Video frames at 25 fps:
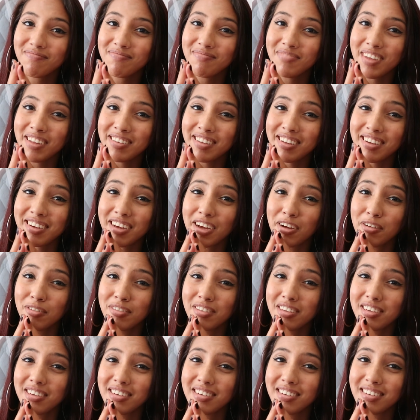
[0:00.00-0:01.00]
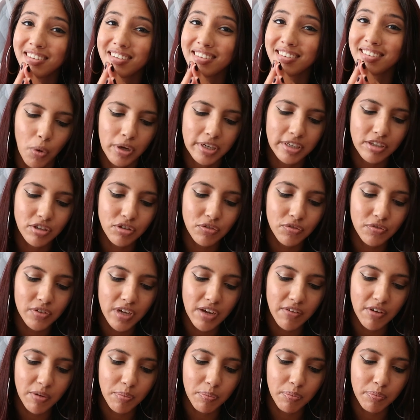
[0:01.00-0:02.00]
Does that count? What is your
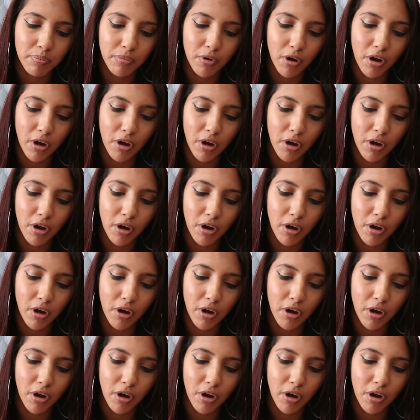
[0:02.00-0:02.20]
favorite